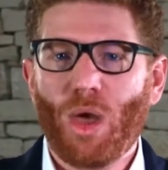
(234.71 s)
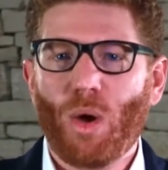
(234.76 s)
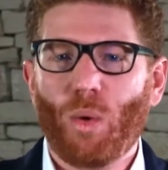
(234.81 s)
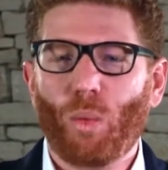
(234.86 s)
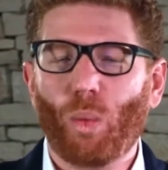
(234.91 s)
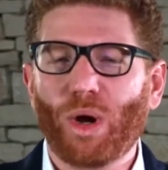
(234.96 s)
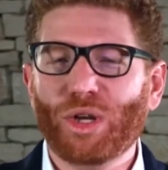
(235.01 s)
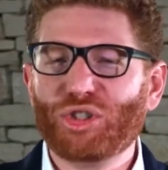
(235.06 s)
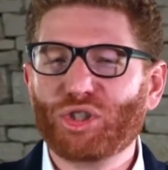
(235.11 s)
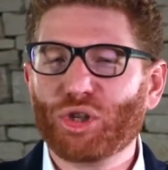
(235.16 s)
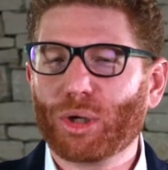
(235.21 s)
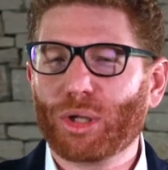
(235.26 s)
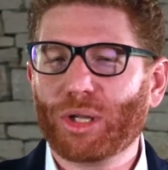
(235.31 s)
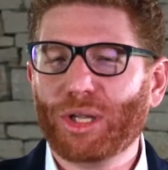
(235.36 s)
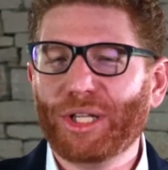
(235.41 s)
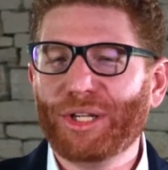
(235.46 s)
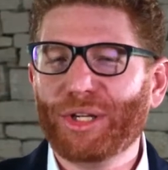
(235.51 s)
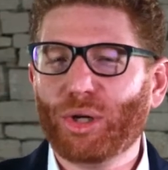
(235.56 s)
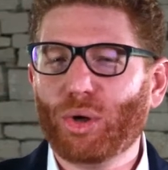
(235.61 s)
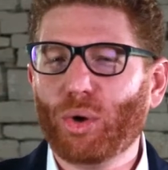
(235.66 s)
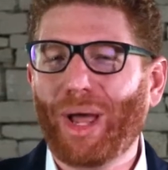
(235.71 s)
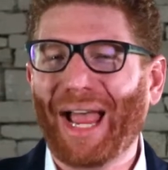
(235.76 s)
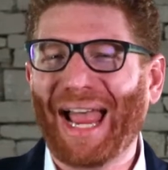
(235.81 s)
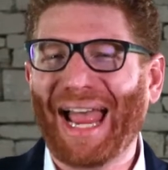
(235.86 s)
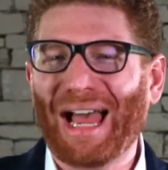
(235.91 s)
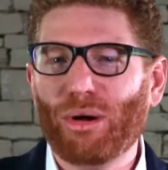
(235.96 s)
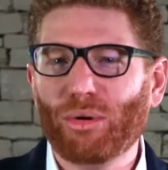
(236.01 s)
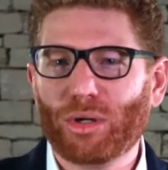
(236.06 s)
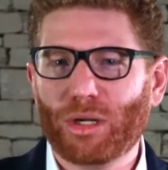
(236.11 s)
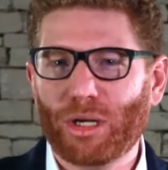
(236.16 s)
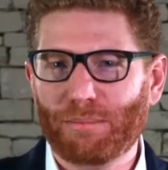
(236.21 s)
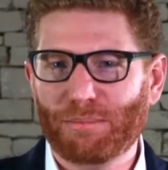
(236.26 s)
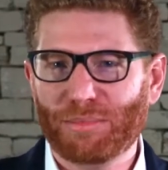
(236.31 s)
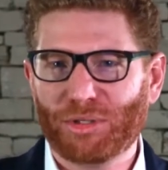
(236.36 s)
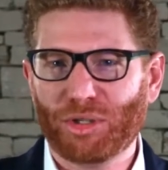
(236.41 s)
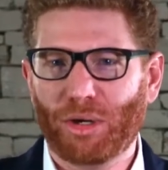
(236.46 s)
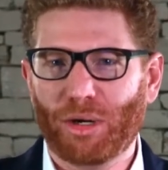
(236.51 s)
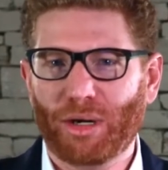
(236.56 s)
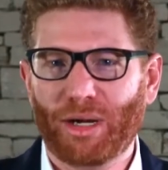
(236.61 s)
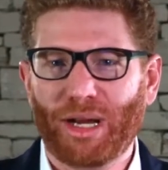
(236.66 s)
what your clinical
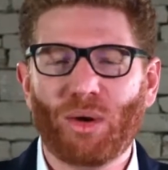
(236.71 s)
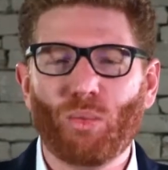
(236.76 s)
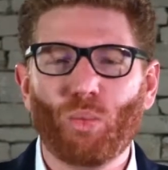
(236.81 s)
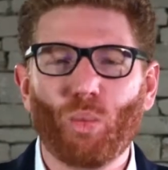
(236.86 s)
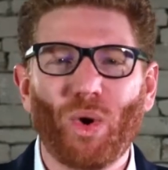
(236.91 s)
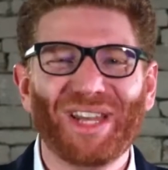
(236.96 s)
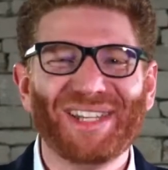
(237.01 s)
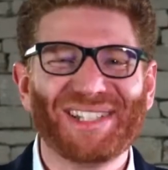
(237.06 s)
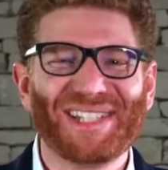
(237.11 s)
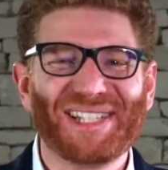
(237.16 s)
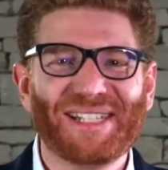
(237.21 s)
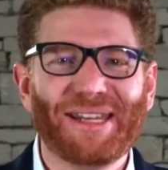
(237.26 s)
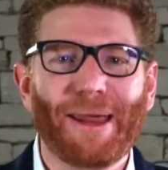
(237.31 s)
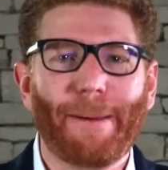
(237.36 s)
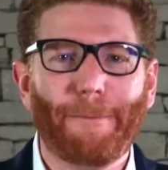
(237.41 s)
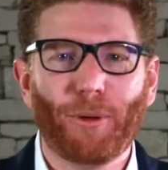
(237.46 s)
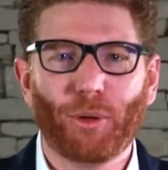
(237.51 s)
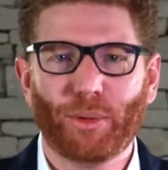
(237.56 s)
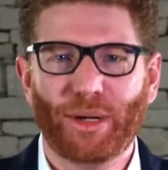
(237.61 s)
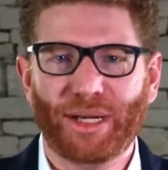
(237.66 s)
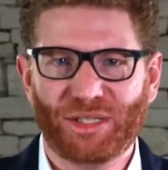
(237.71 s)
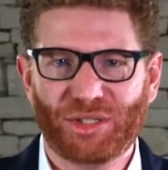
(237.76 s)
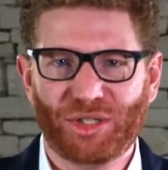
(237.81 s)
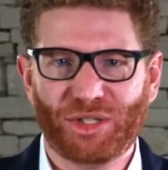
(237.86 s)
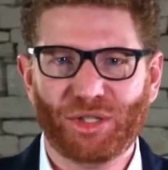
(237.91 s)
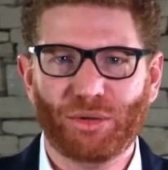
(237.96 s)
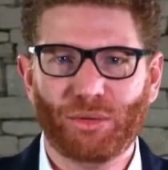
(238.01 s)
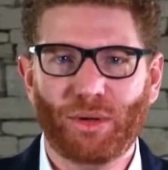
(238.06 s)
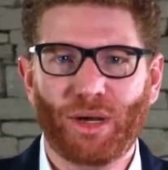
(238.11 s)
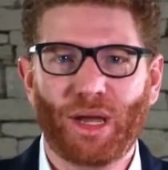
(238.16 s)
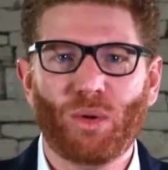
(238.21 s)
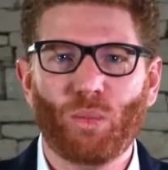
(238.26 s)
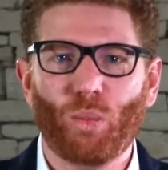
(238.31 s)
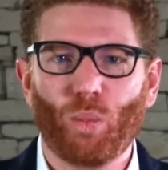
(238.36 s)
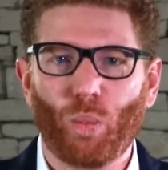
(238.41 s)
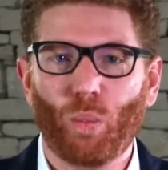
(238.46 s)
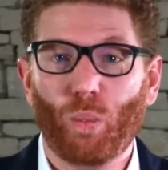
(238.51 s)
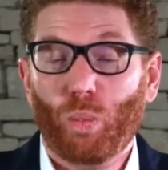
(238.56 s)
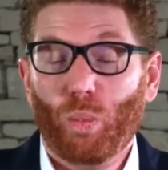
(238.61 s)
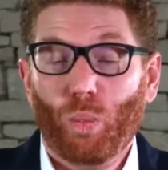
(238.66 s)
outcomes are, and what separates you,
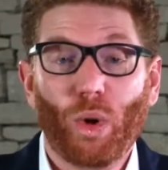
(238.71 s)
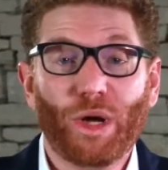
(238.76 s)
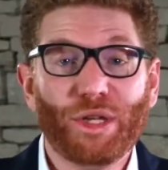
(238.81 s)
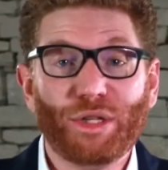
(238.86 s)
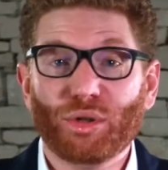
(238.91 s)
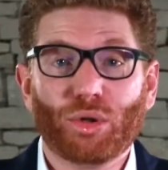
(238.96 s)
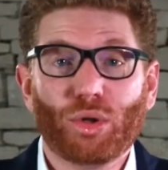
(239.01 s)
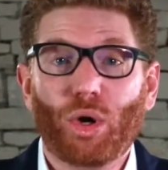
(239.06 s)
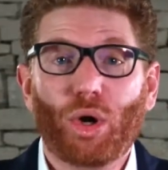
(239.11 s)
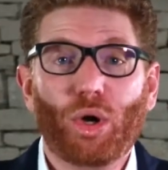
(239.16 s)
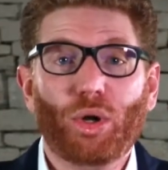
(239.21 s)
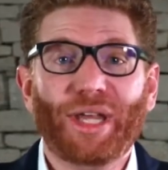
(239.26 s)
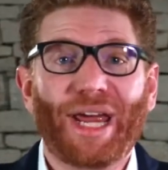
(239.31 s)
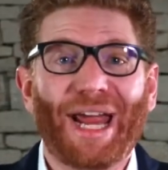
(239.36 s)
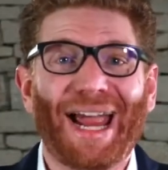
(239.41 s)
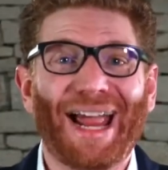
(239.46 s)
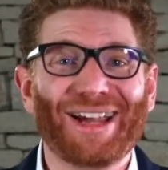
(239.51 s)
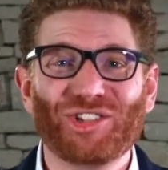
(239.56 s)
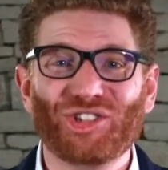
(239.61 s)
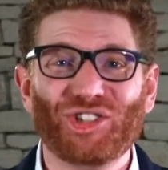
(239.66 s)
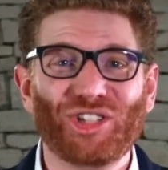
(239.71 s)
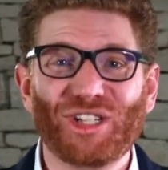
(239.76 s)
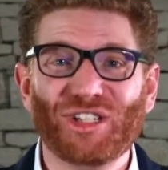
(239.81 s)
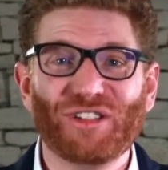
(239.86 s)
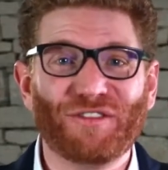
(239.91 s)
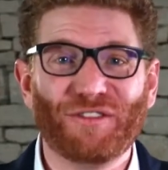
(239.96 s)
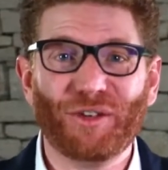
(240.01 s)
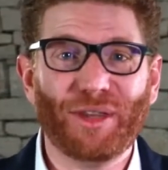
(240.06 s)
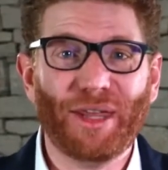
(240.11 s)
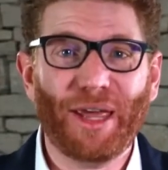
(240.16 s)
and what your call to action is for